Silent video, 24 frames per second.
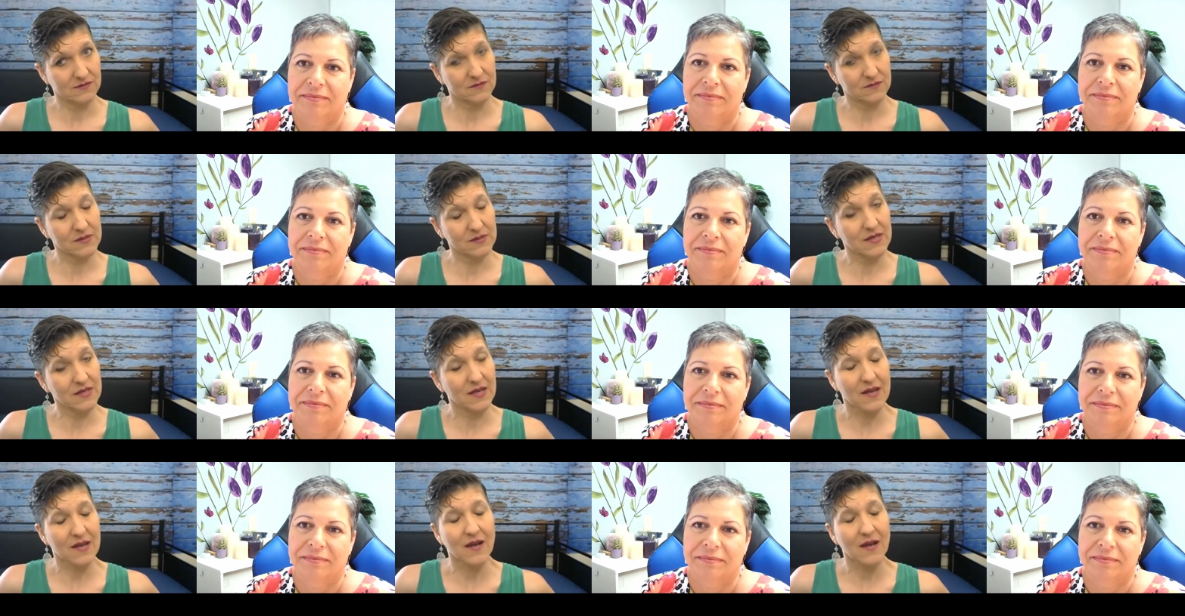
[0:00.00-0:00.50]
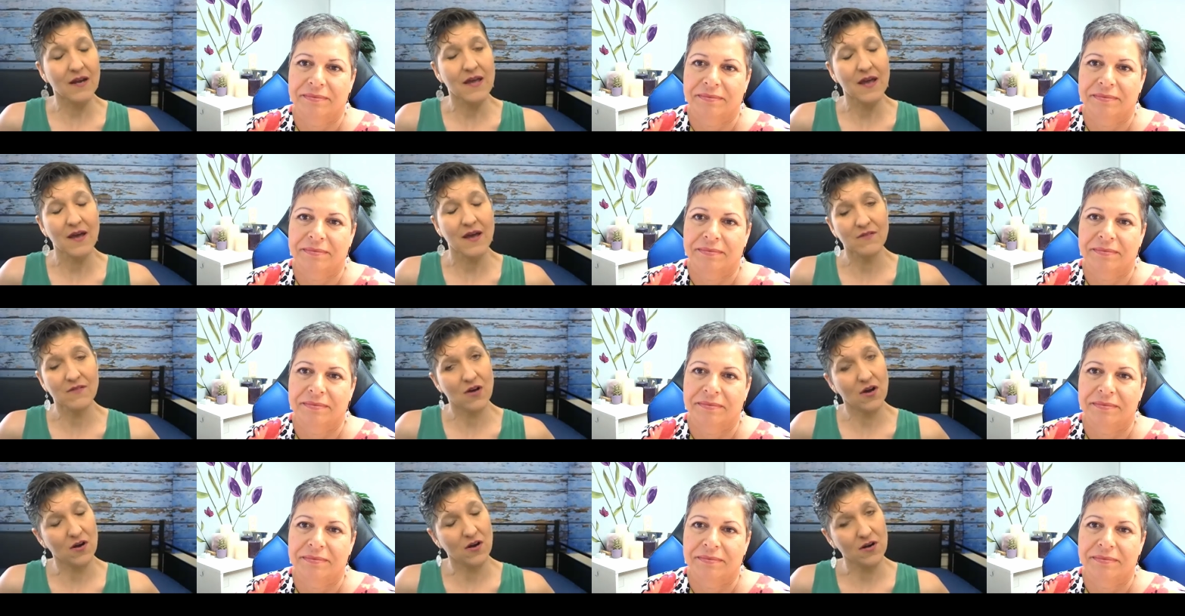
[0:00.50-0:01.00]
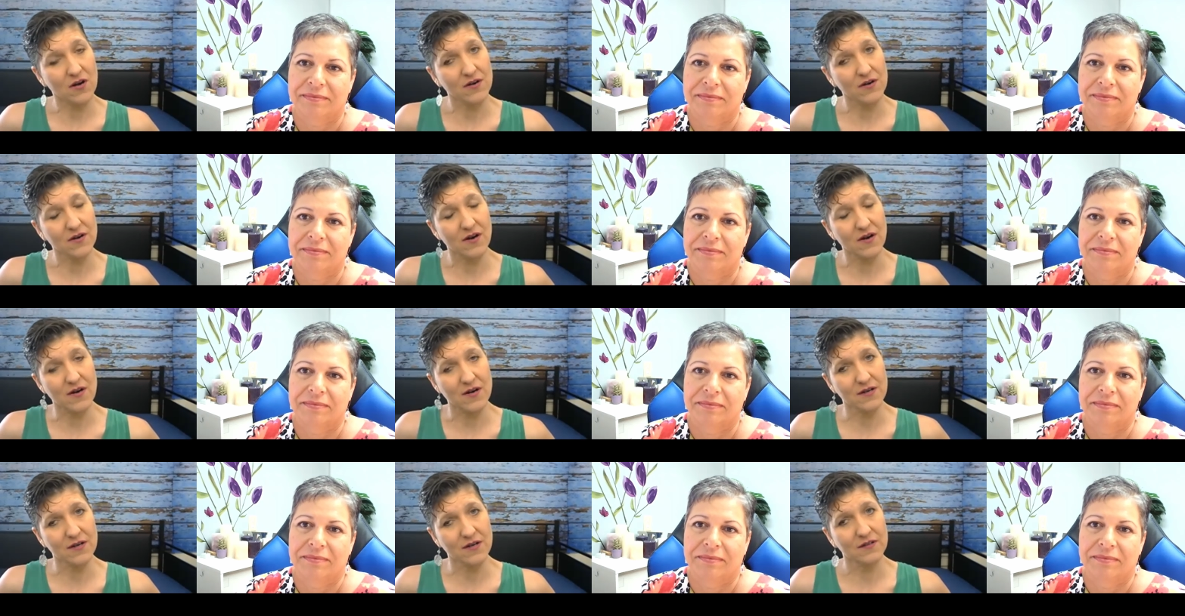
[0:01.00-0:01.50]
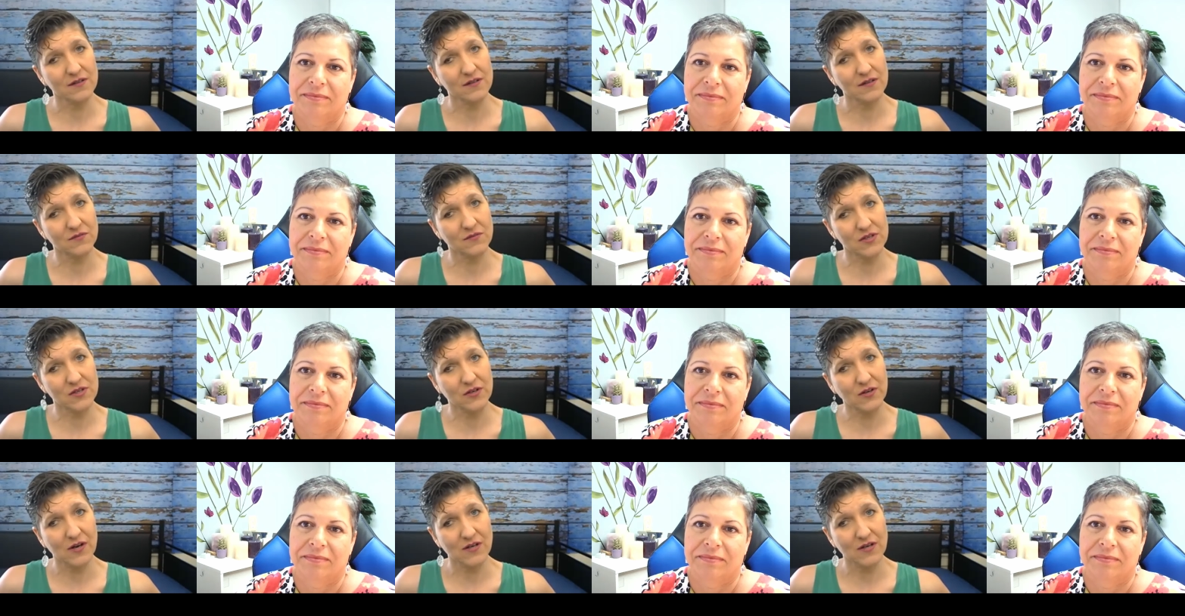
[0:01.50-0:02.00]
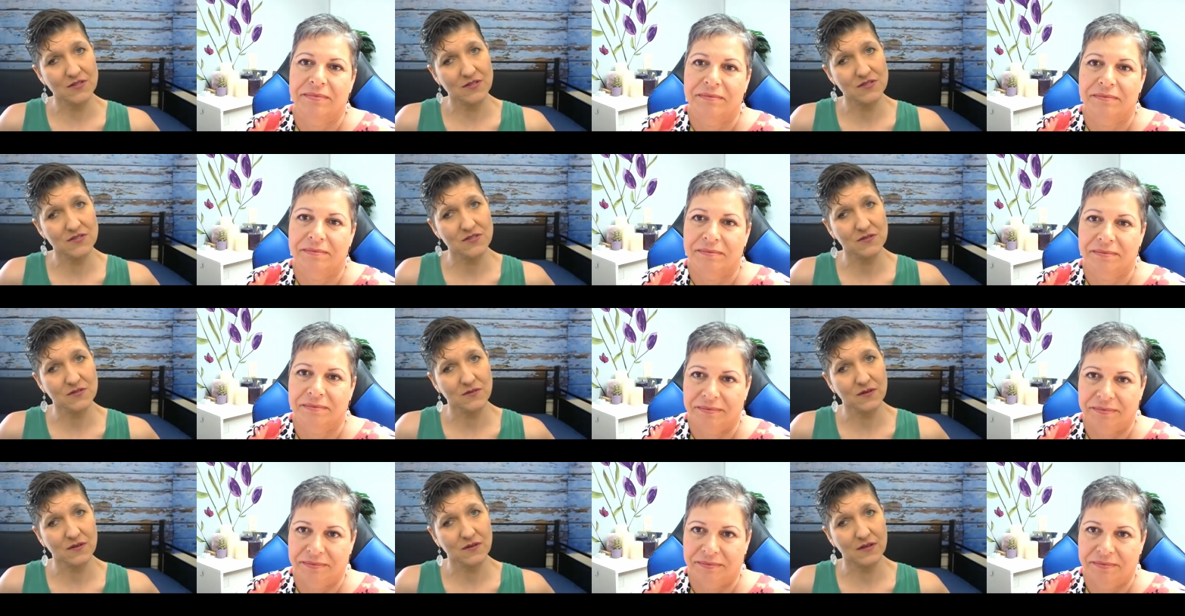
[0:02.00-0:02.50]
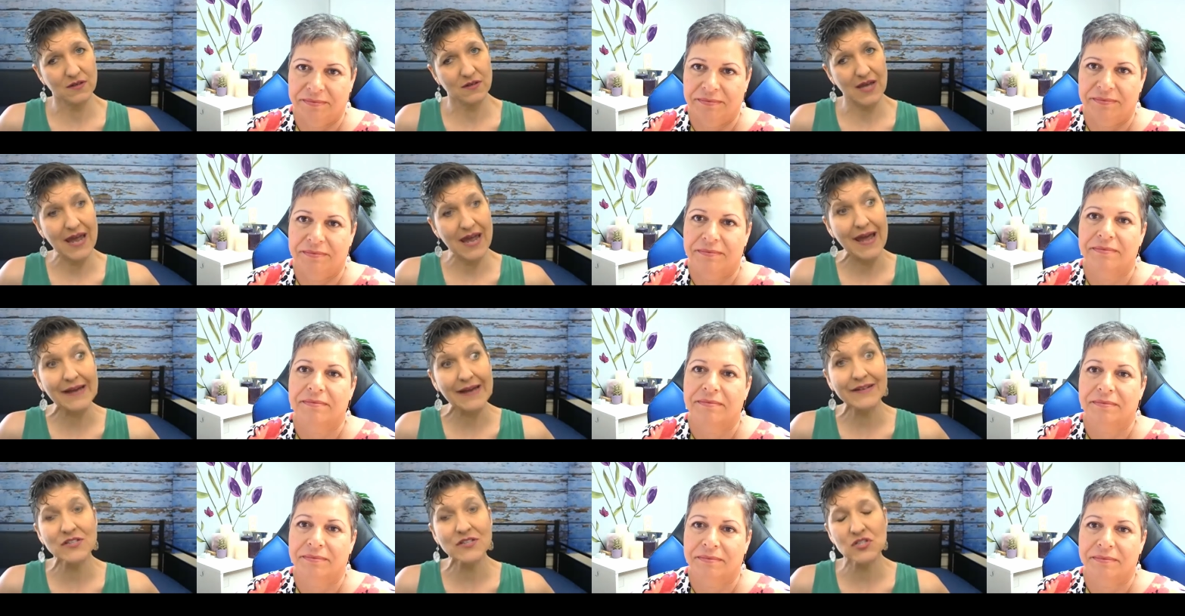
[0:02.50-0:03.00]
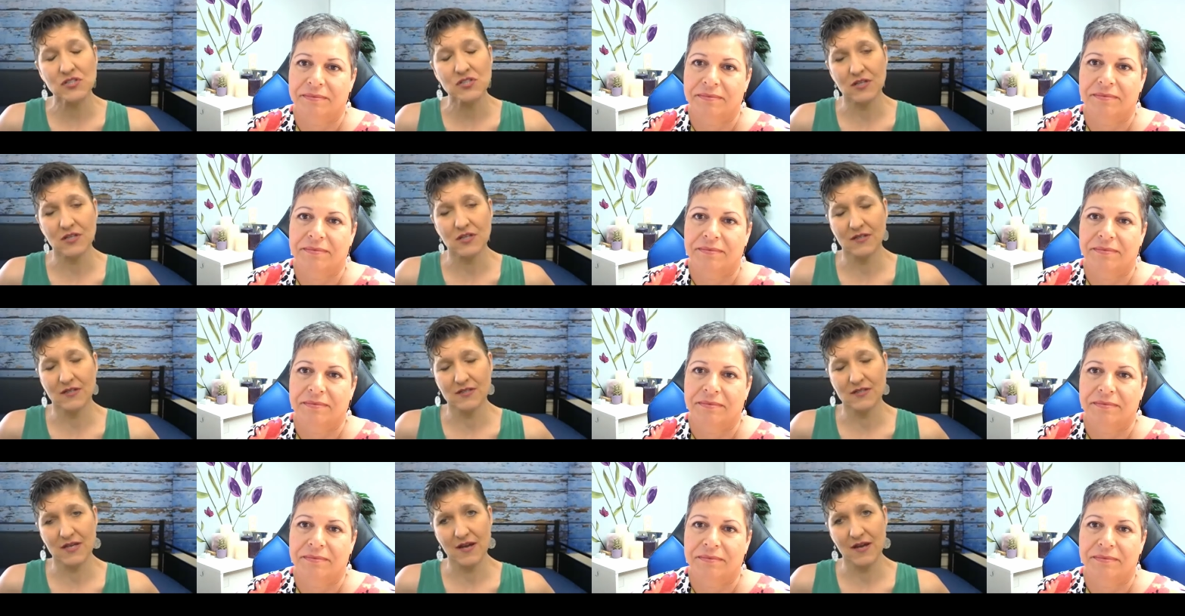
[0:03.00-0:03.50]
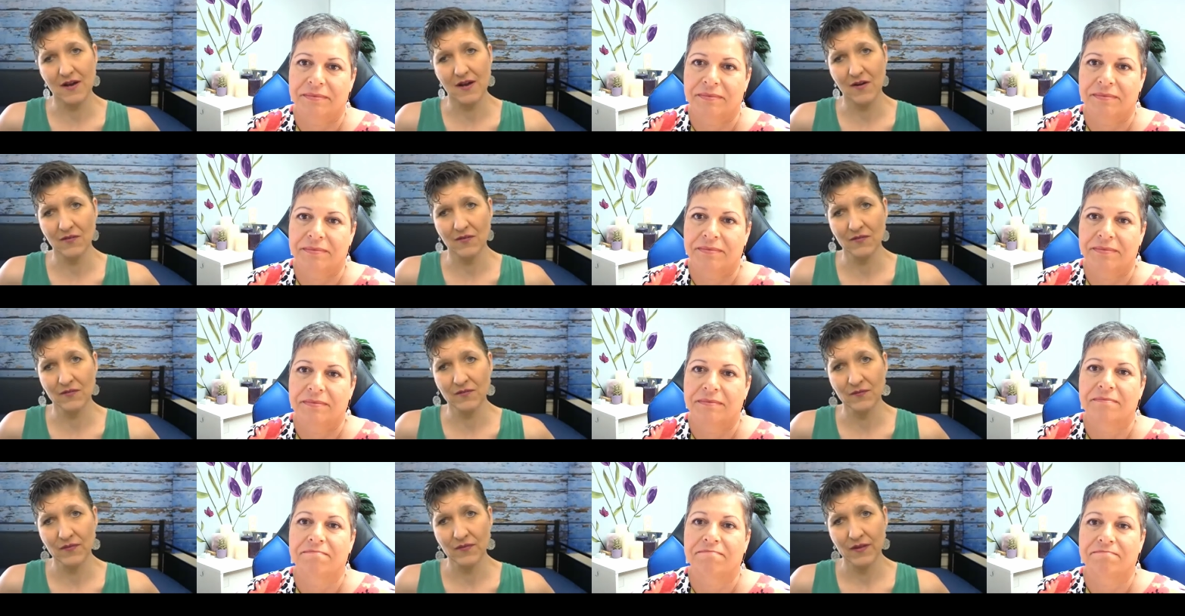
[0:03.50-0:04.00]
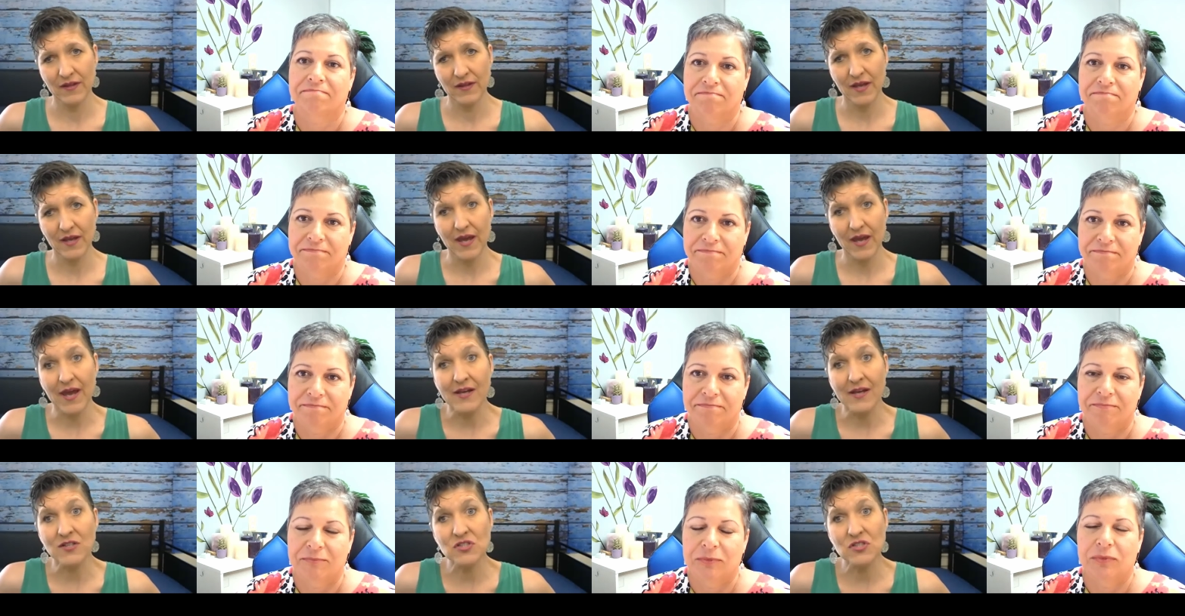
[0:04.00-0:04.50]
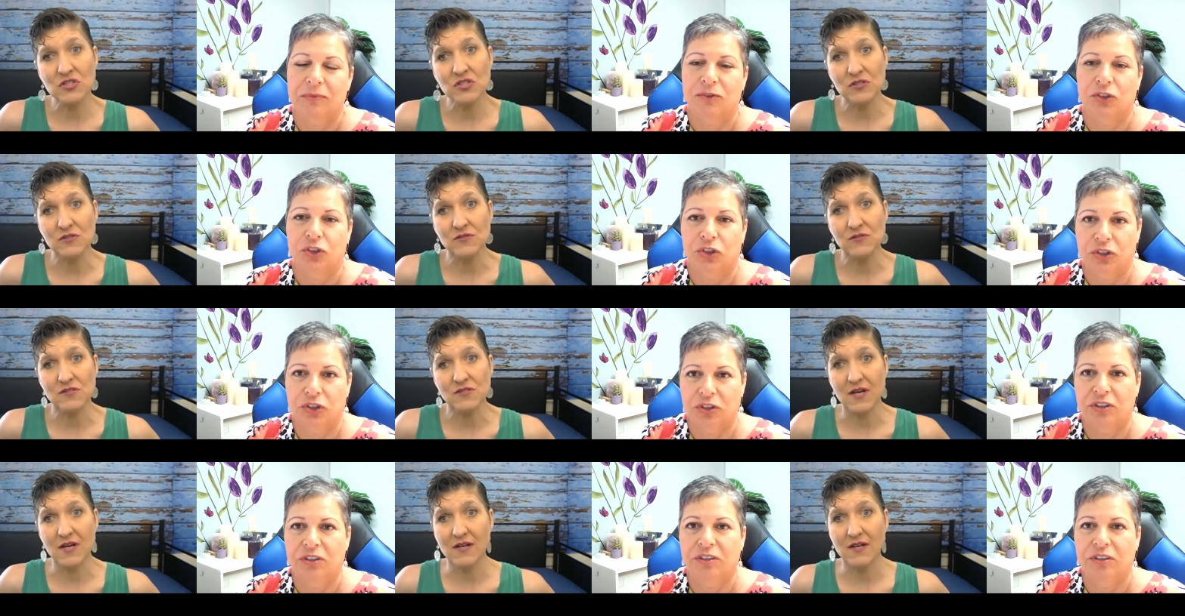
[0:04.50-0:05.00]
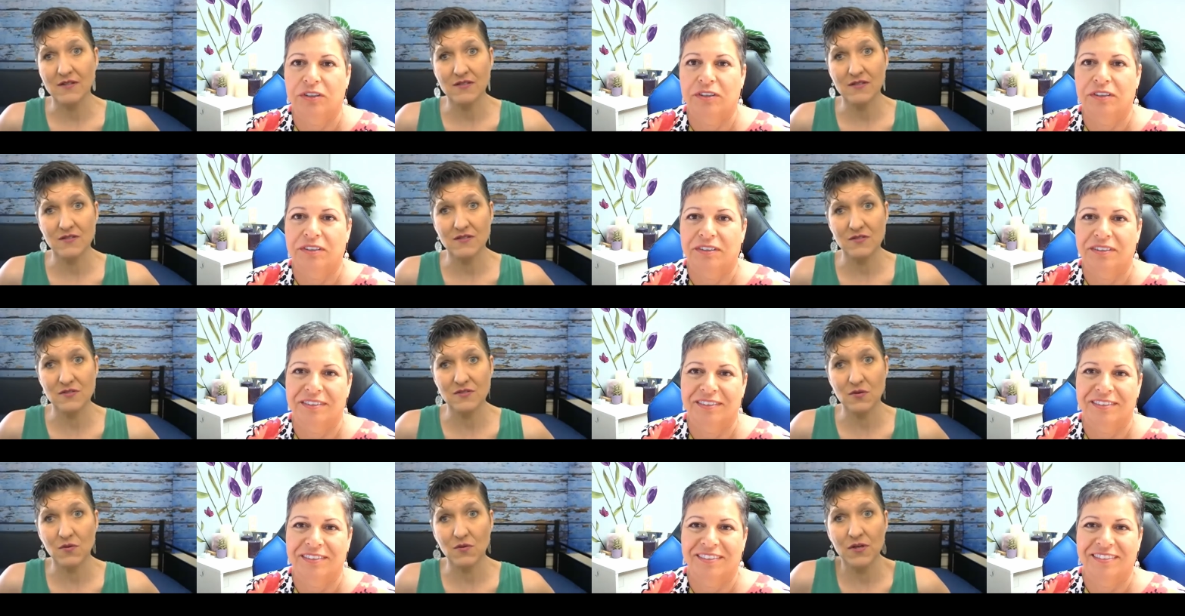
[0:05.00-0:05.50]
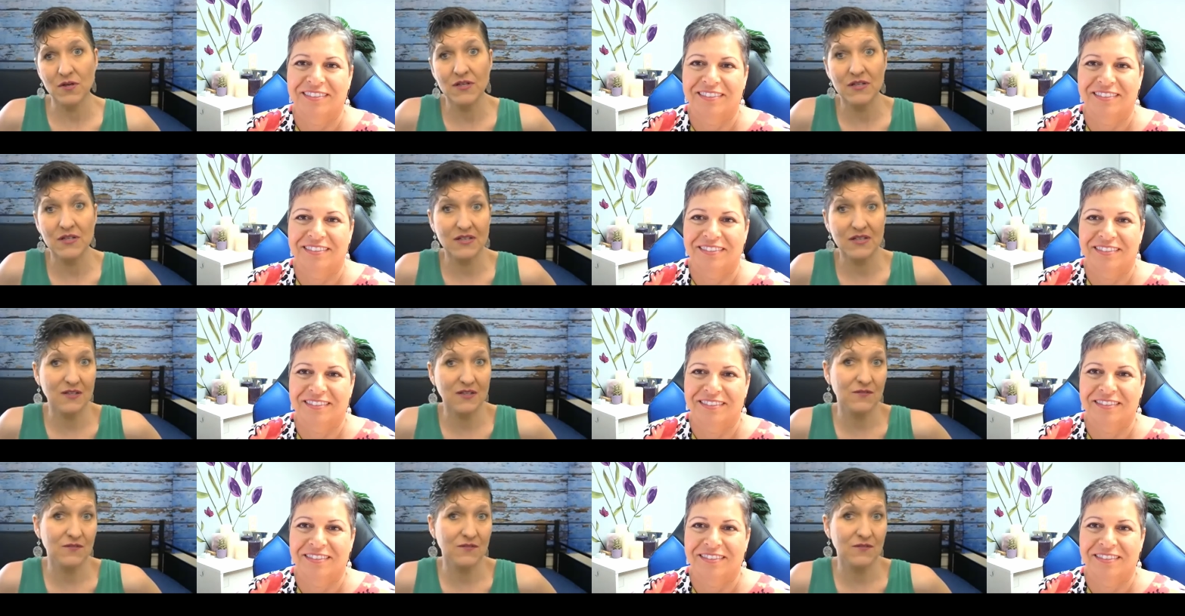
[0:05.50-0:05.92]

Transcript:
Speaker 1: we can have a hard heart in regards to it and shut down and choose not to surrender a